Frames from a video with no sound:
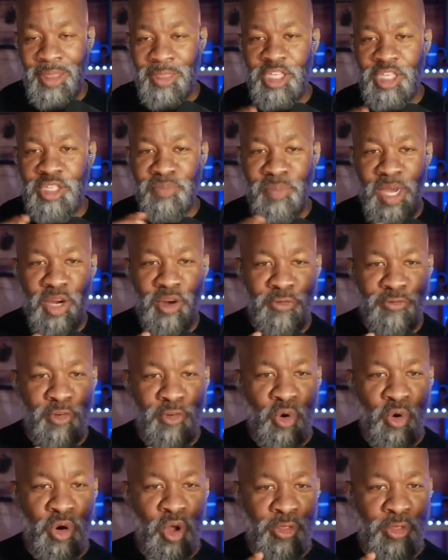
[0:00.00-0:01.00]
And this
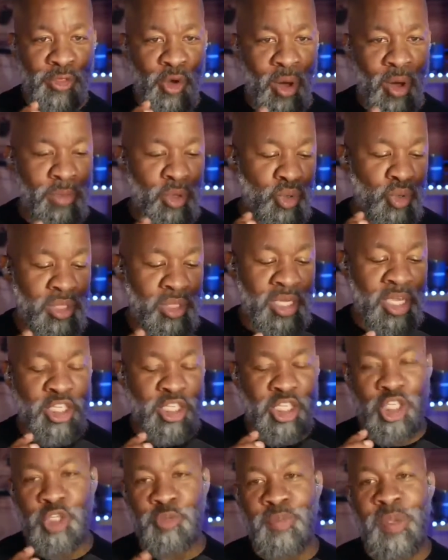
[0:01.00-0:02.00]
microphone, although I'm
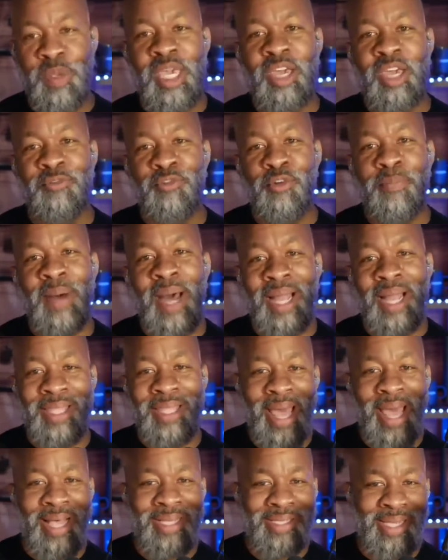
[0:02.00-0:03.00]
using it to speak and for
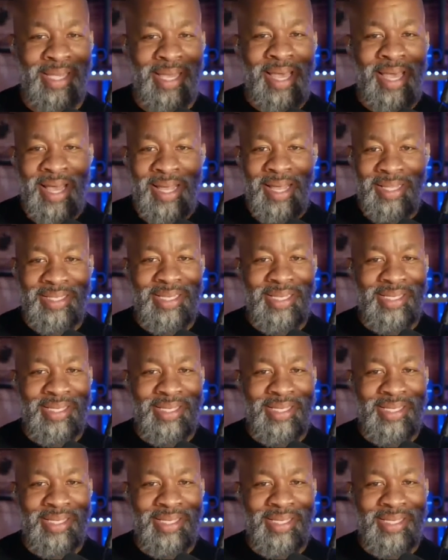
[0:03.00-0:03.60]
podcasting,